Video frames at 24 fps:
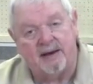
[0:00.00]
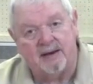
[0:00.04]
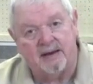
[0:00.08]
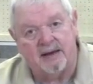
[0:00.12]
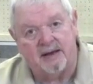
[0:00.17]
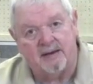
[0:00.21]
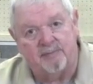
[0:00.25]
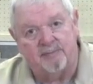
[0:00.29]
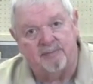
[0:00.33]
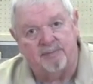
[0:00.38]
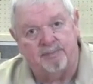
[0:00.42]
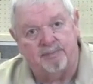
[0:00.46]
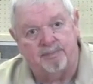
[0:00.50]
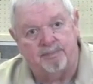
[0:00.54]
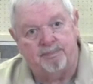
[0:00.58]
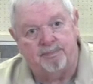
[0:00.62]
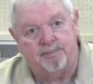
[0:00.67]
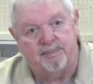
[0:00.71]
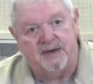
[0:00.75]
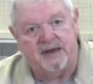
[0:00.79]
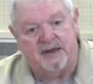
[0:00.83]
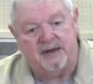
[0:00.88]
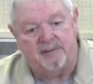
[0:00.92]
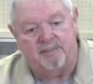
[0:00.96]
in,
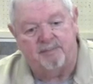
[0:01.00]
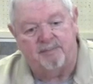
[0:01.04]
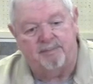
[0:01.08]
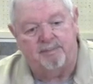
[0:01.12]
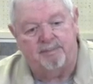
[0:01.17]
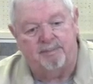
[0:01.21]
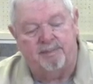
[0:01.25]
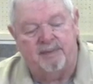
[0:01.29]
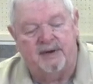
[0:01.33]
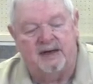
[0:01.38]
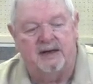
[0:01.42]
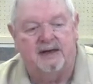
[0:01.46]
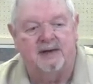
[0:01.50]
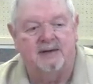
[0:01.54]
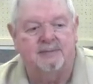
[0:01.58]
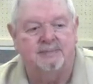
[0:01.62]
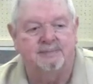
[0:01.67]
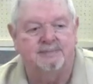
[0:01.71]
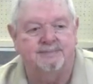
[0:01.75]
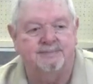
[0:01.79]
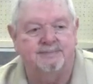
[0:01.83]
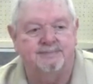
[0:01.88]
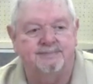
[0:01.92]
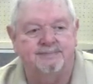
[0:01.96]
in,
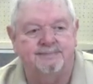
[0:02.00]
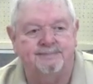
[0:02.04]
um,